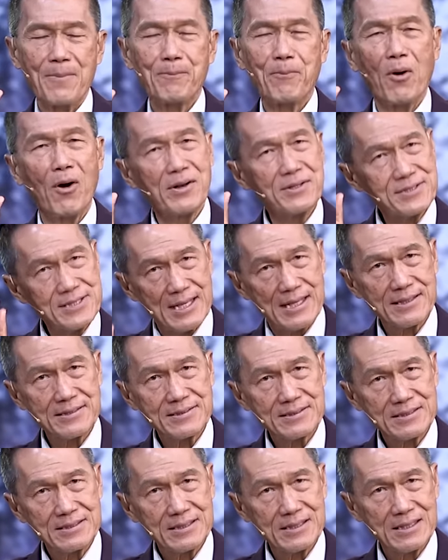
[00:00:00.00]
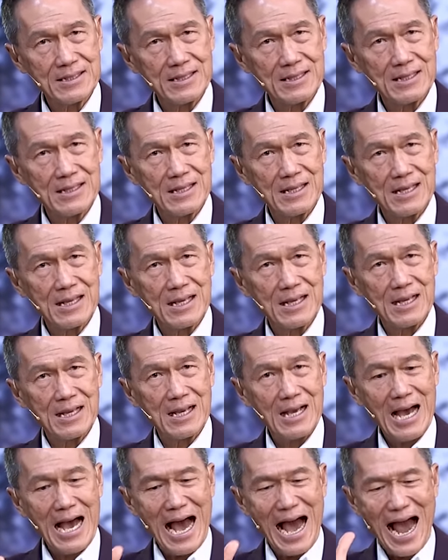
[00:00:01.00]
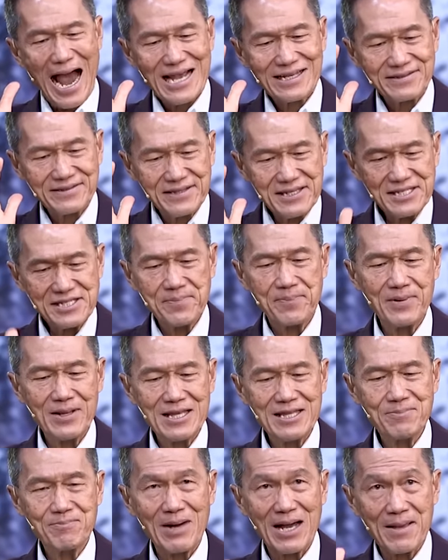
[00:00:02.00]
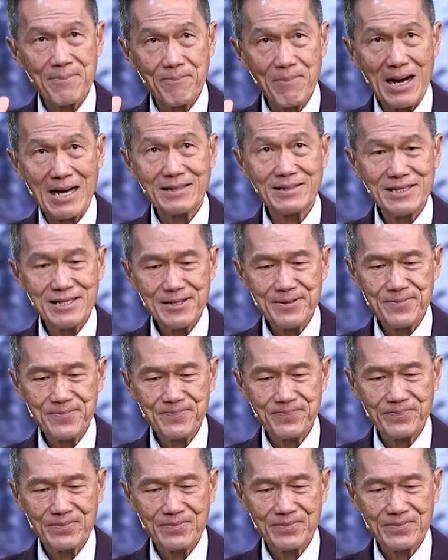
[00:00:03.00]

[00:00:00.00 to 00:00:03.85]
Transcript: Paul says, I discipline my body,